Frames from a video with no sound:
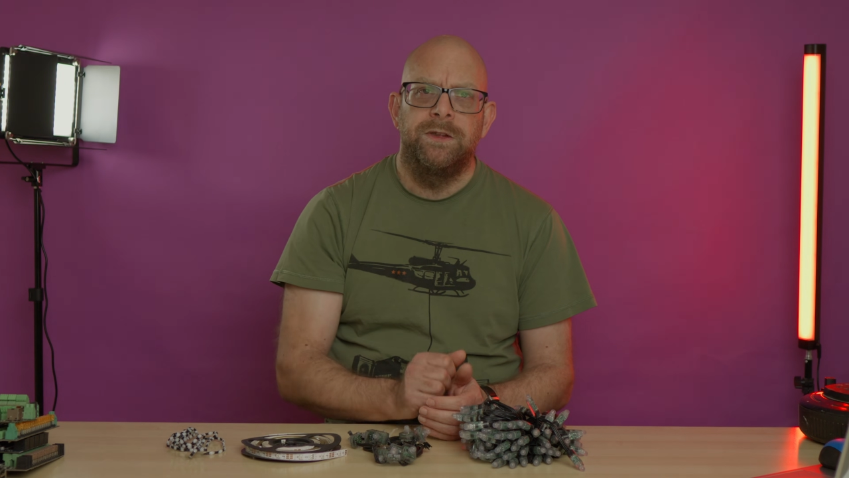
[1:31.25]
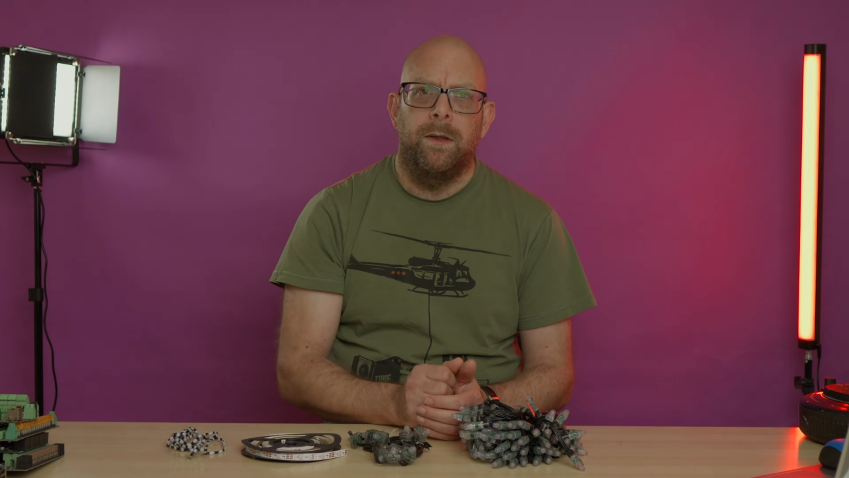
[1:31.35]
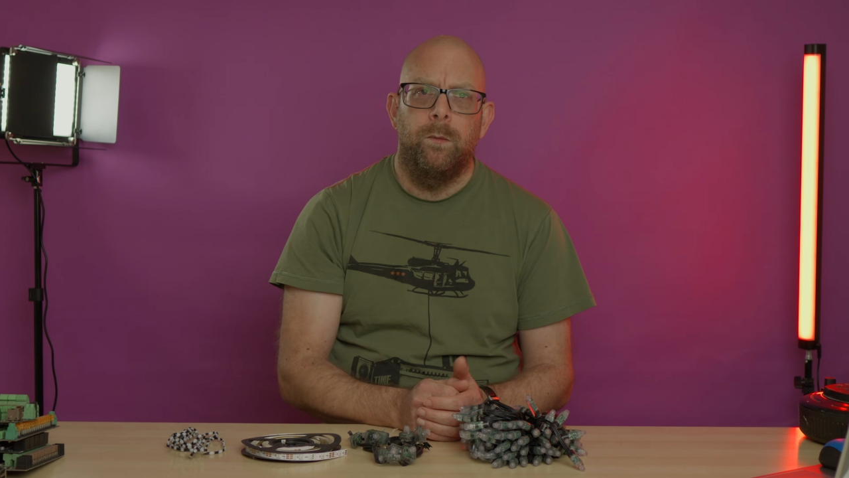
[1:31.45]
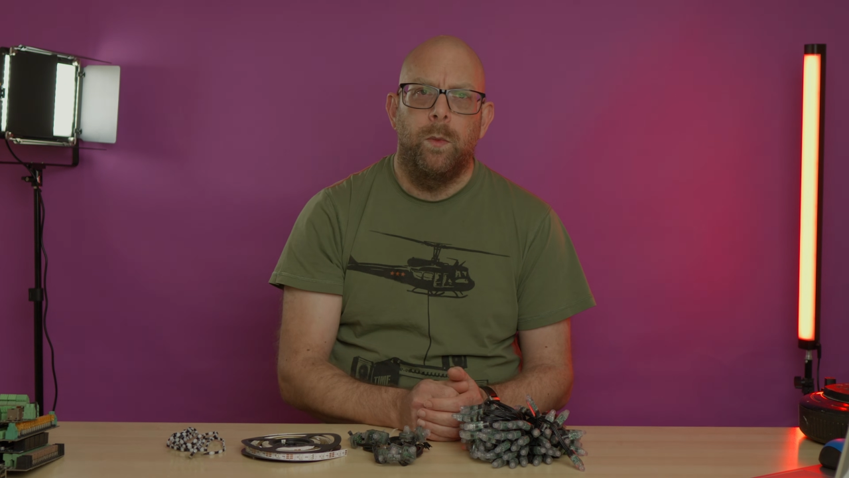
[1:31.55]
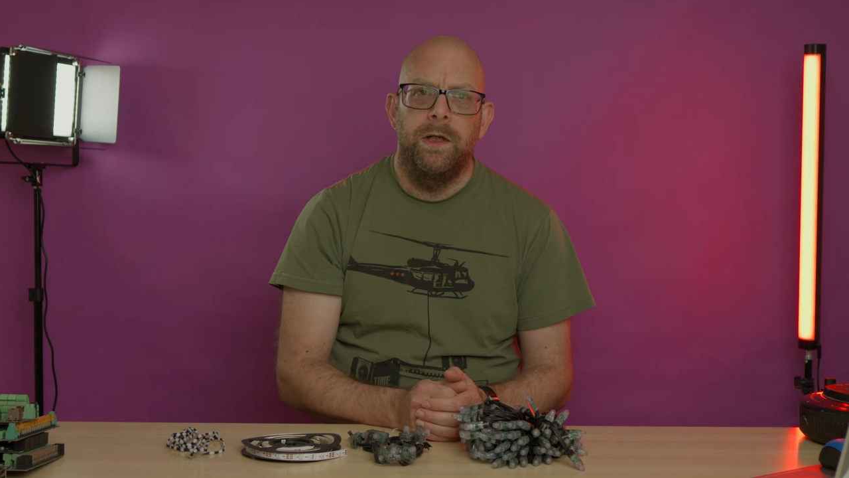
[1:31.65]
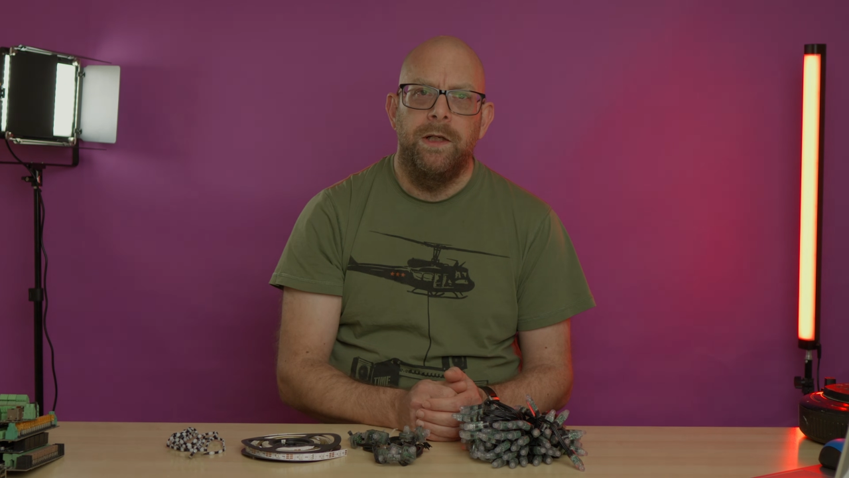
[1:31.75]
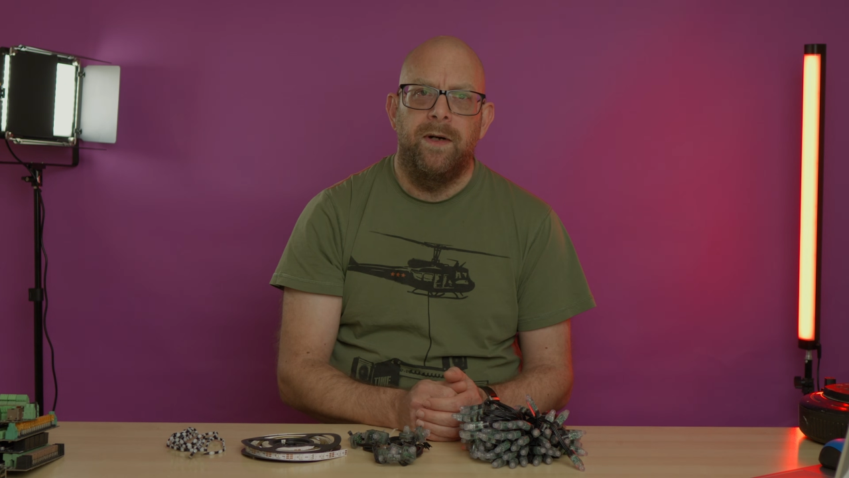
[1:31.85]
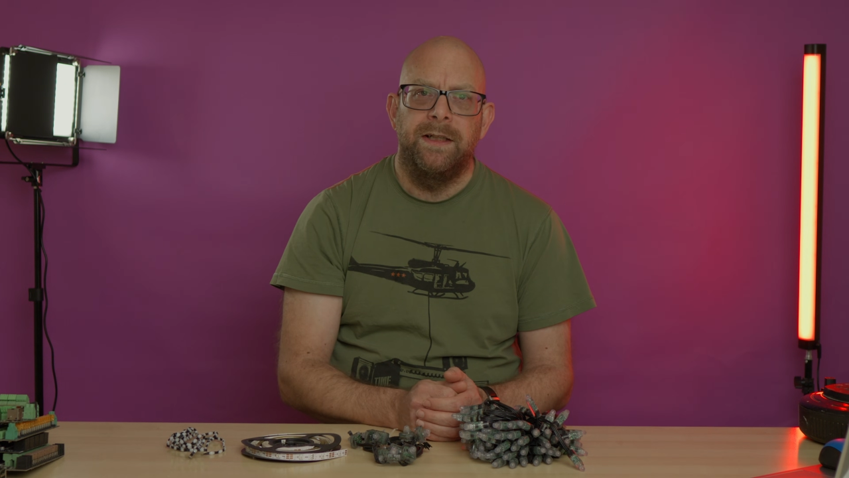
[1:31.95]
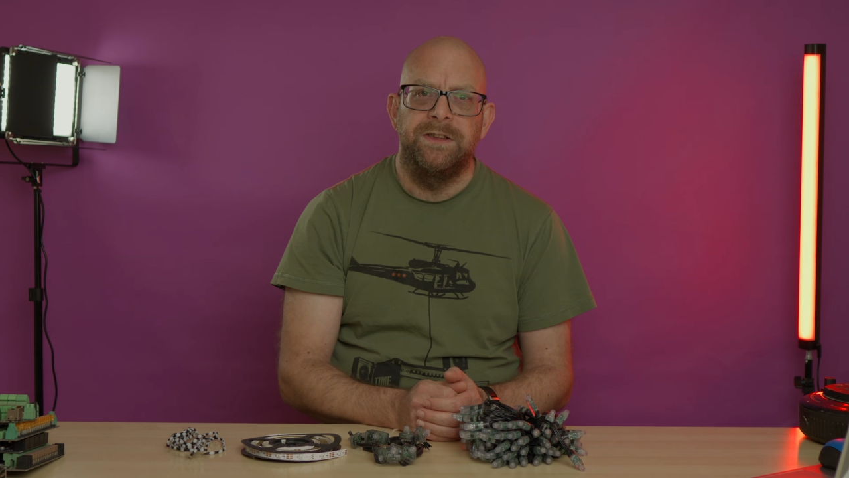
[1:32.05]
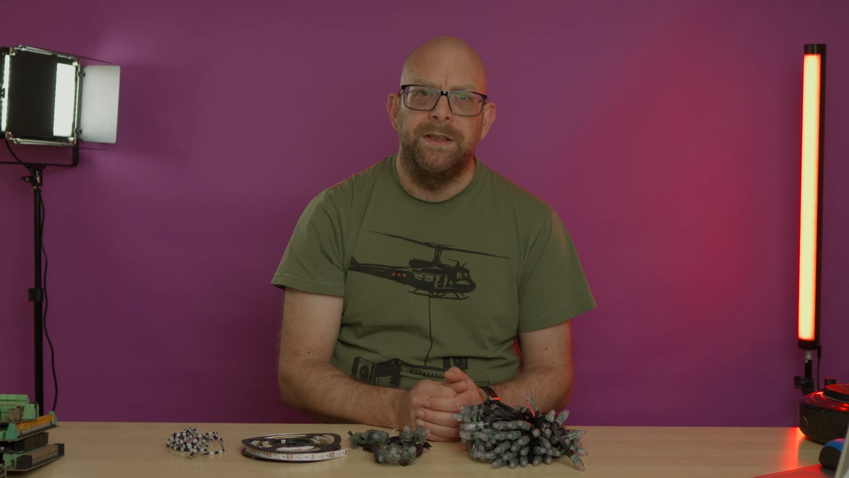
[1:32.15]
up while
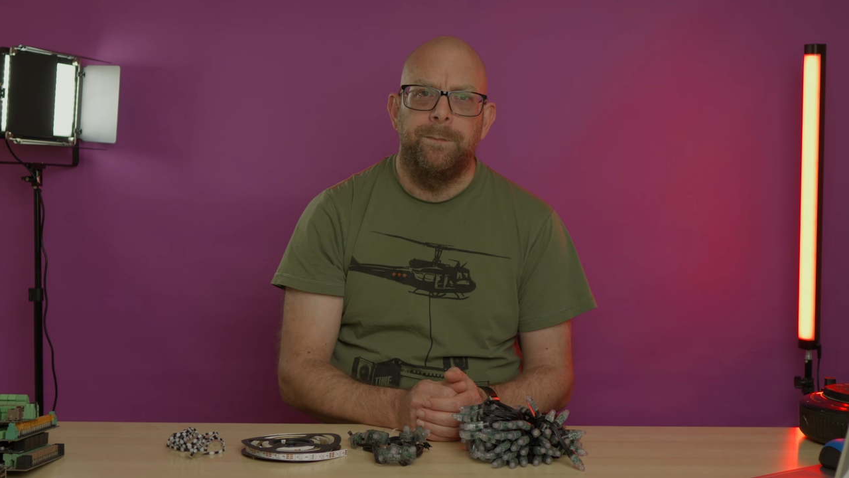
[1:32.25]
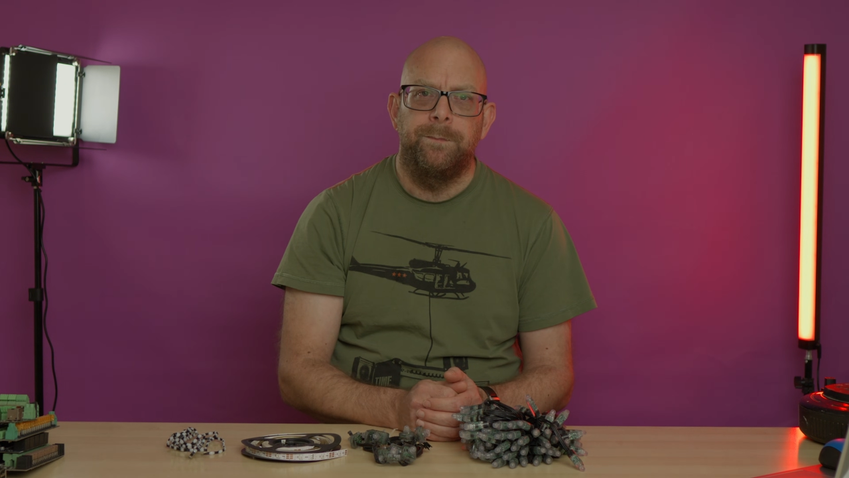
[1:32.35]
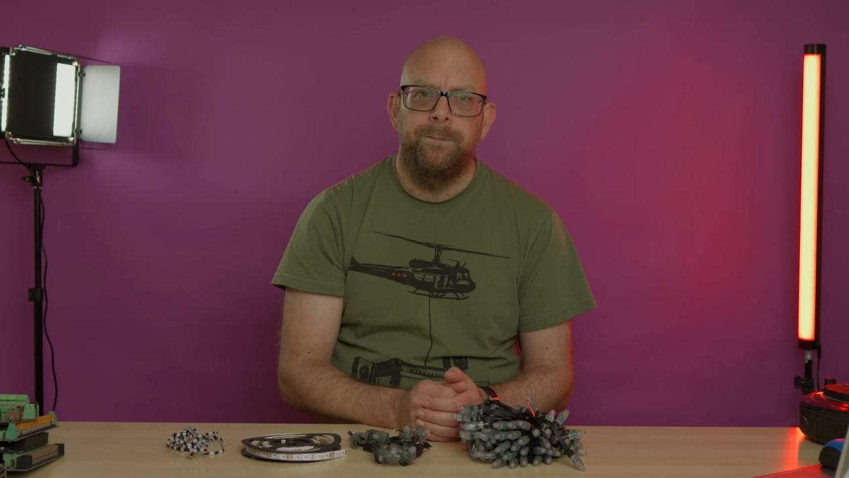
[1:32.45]
you're at it?